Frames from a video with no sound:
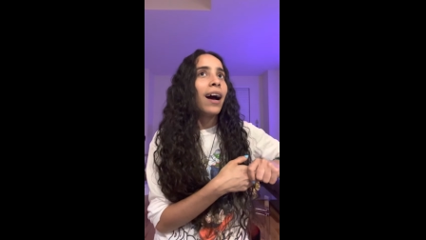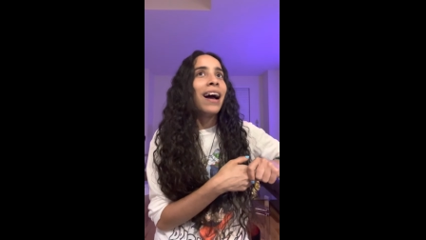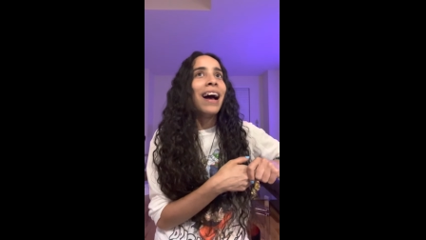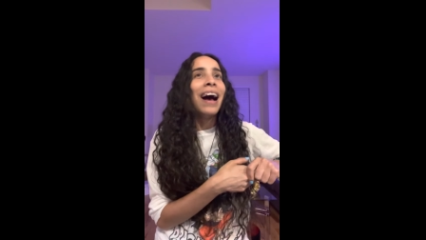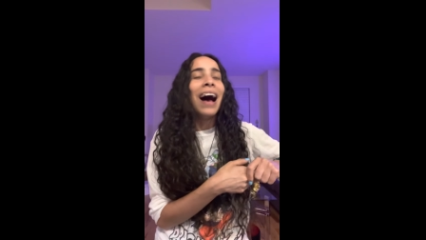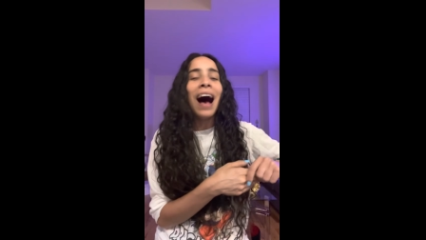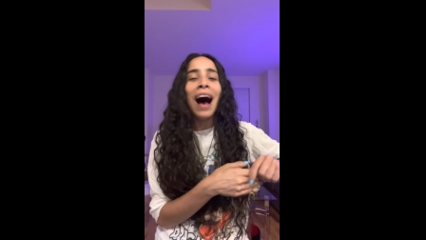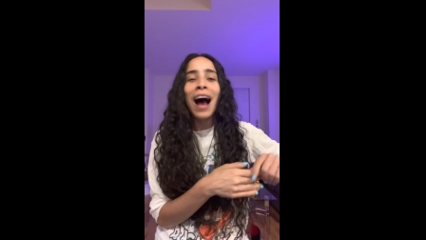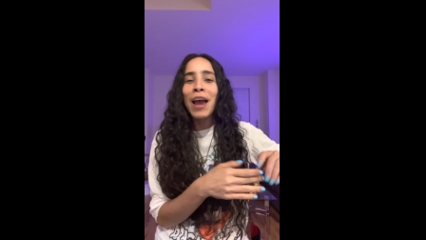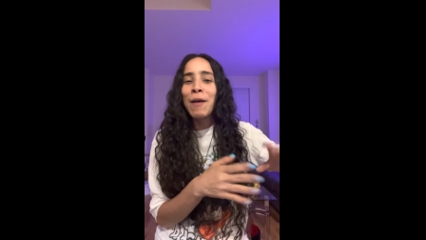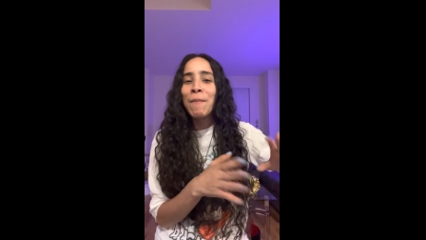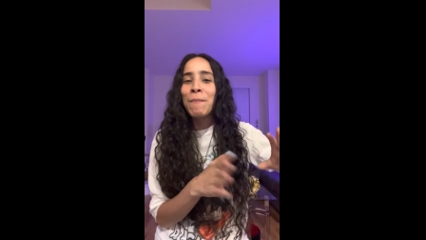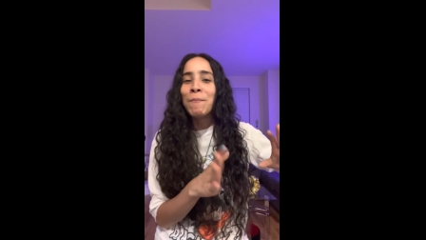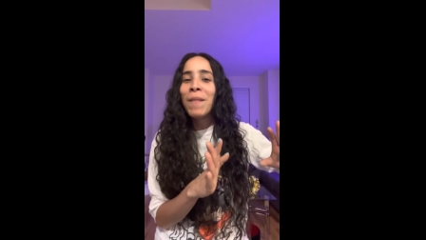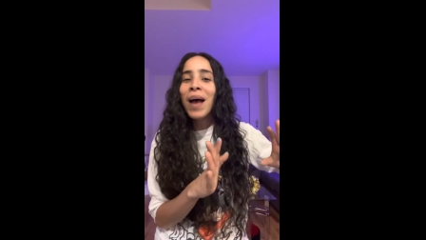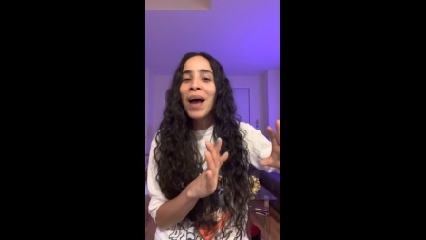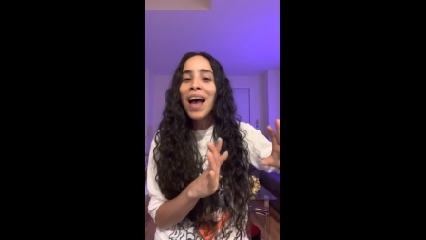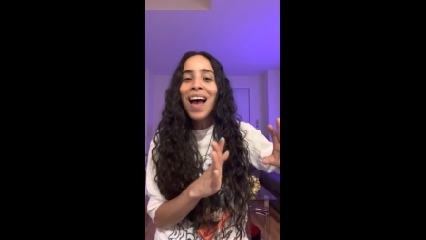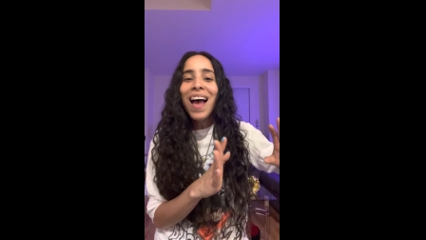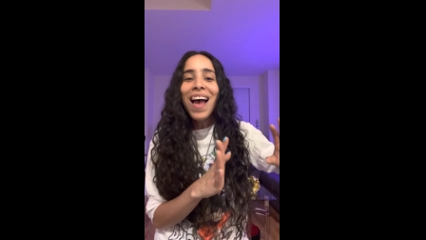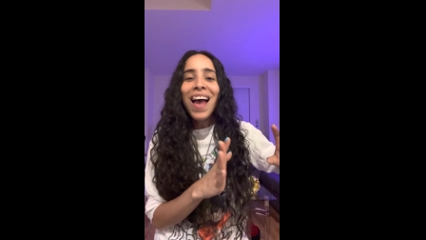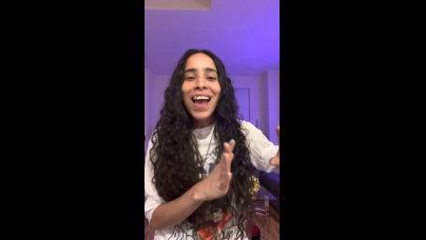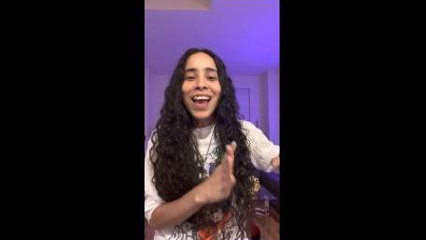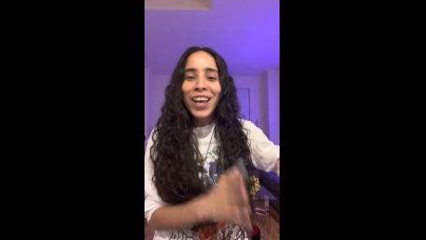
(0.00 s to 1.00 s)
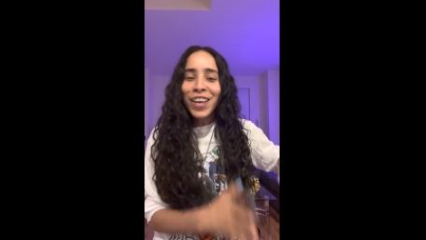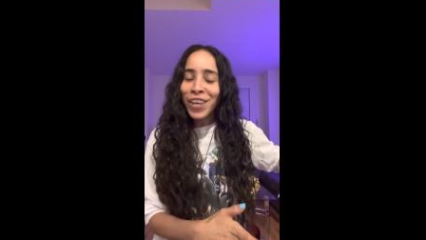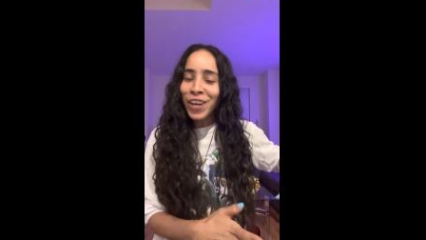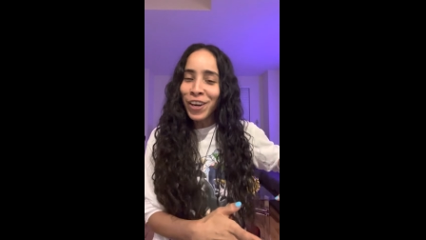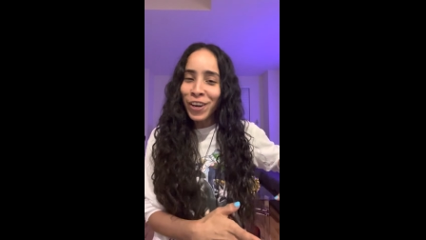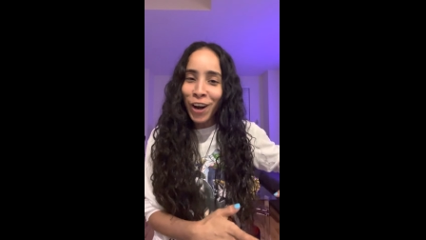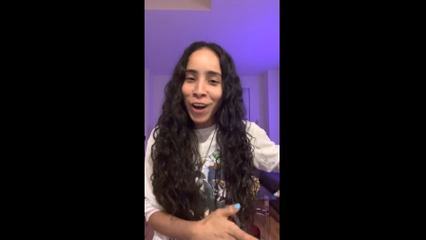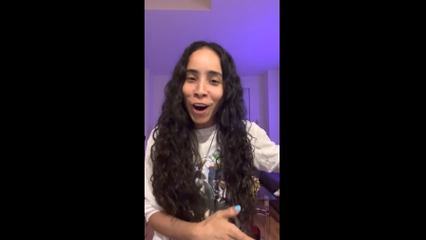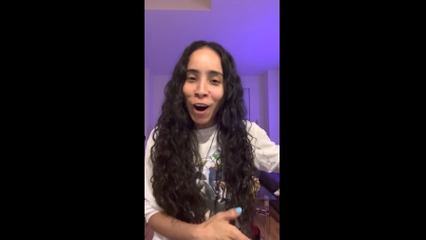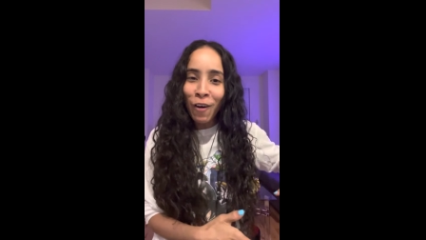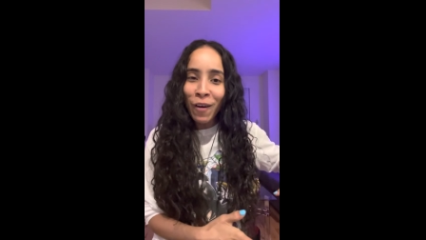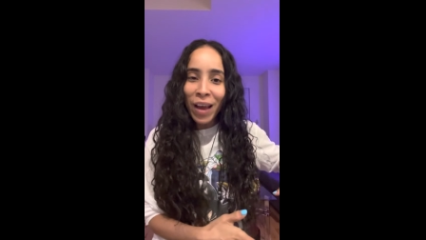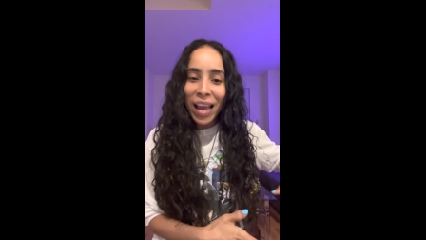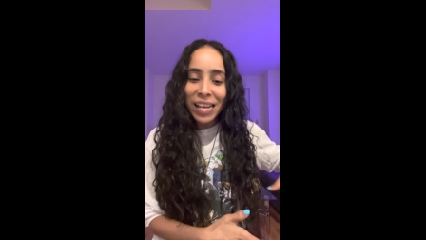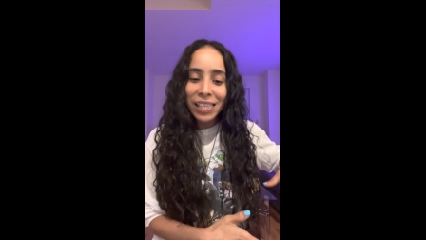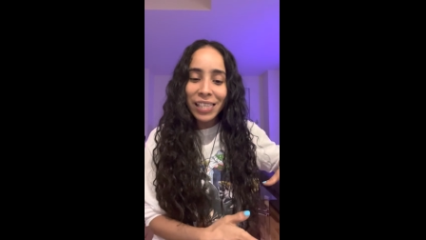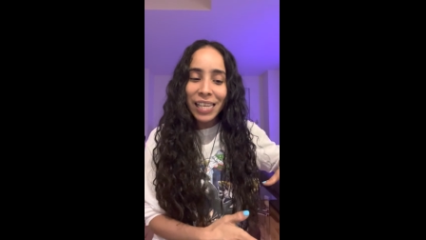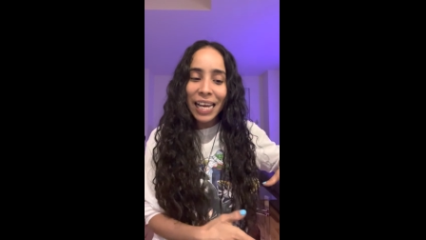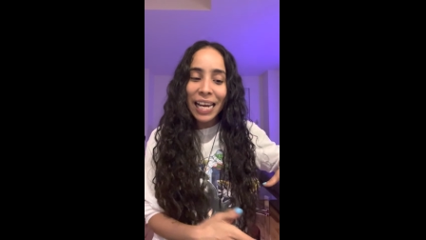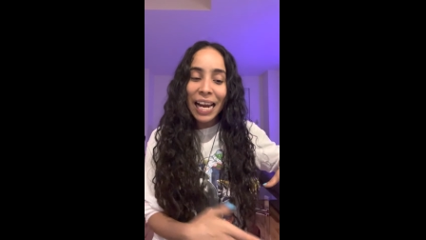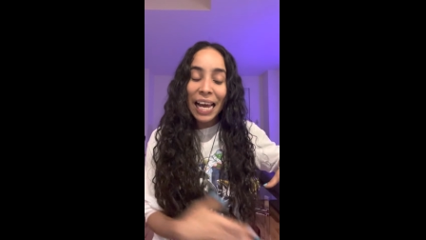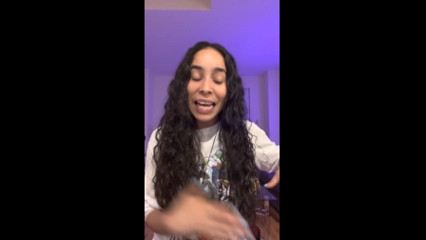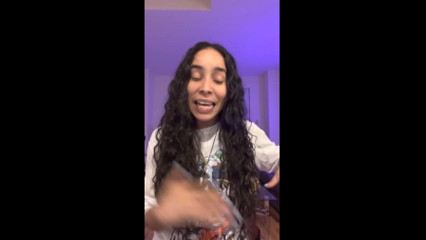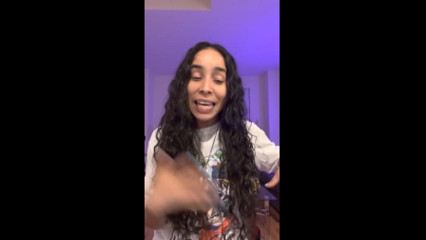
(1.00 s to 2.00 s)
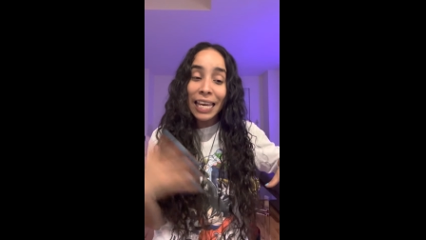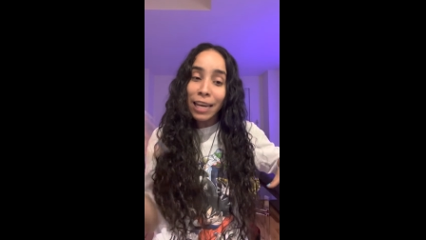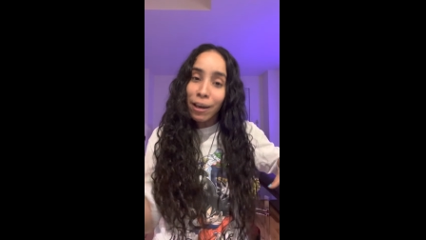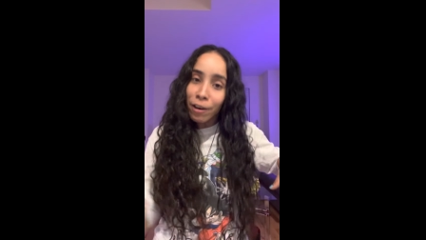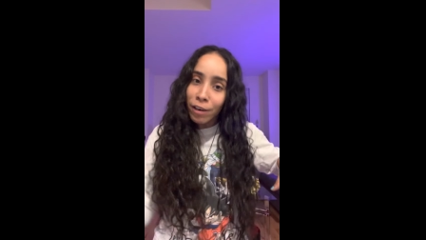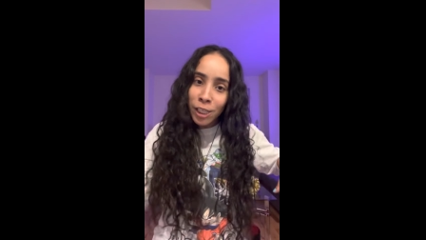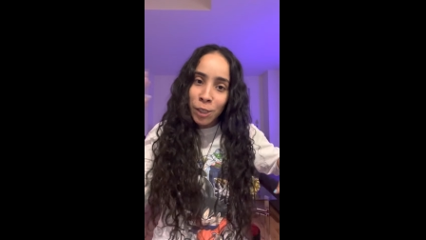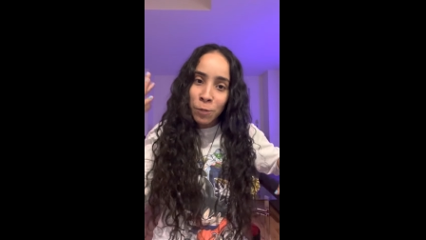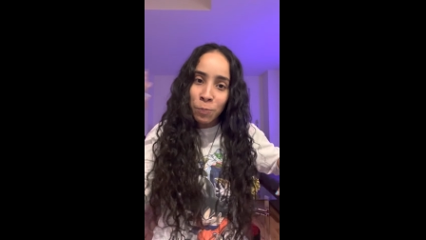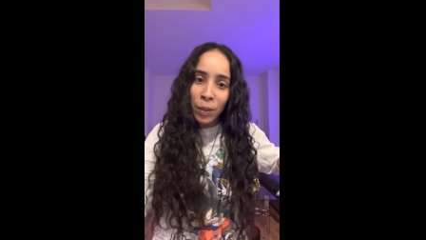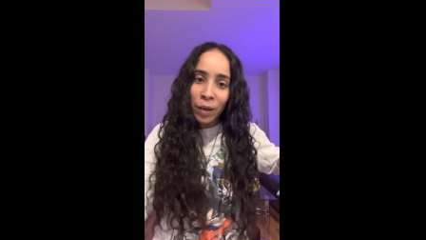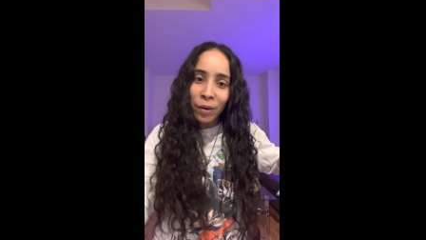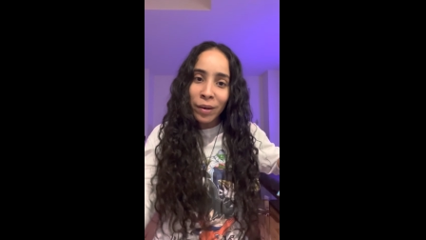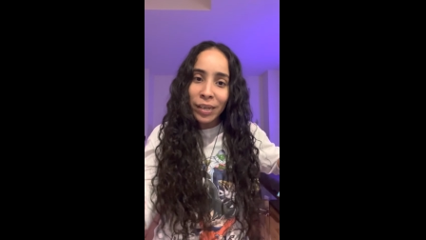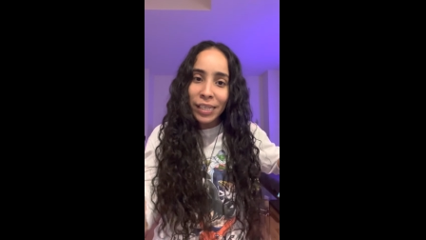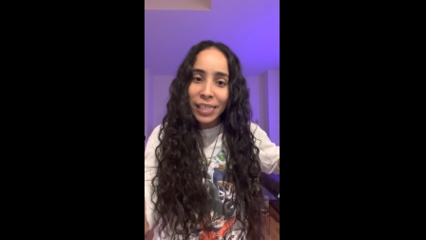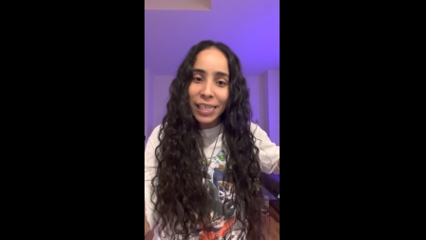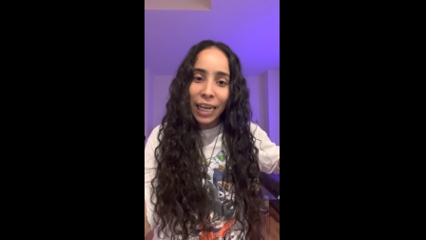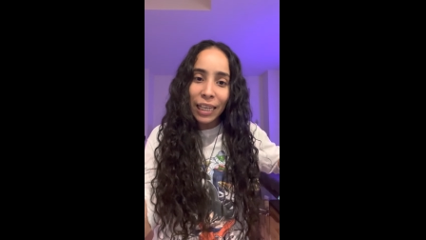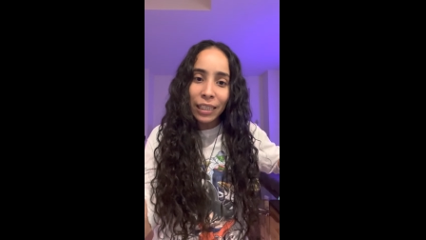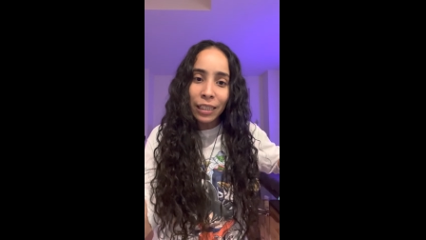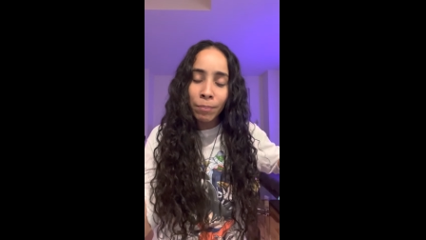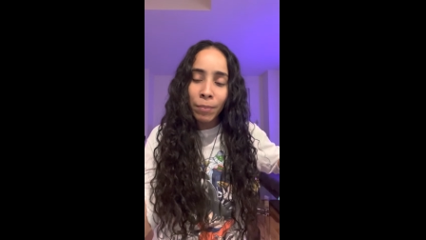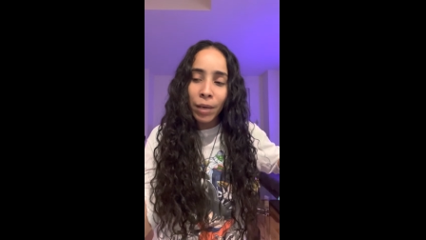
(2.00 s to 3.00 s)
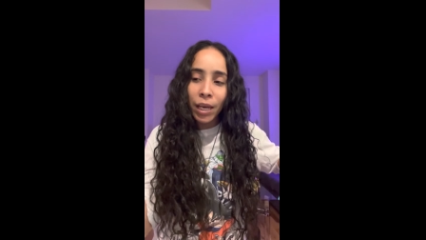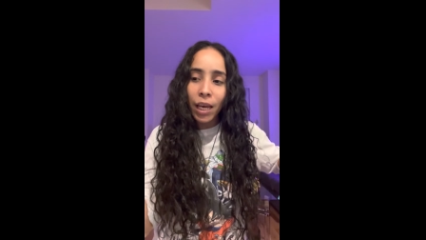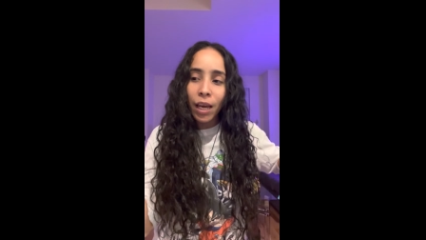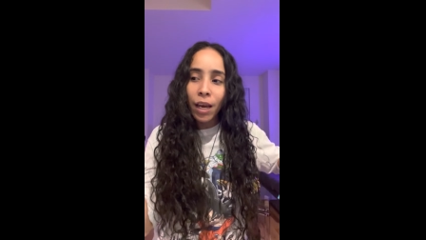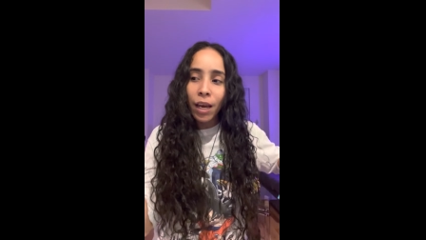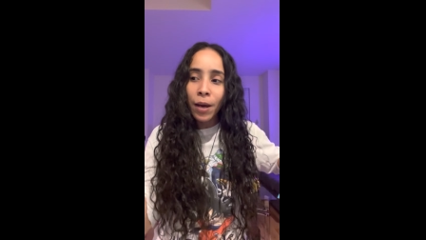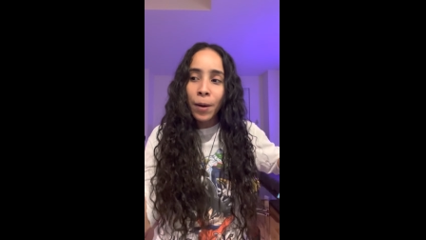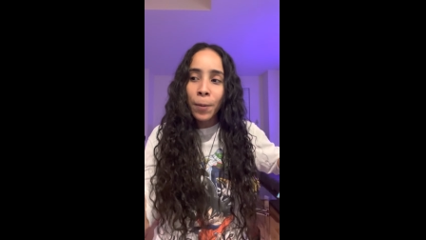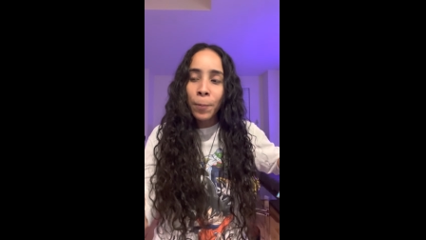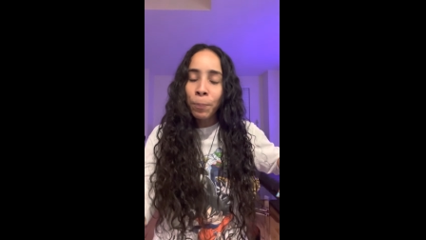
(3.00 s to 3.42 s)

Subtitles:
I'm, you know, and I hear spirit telling me,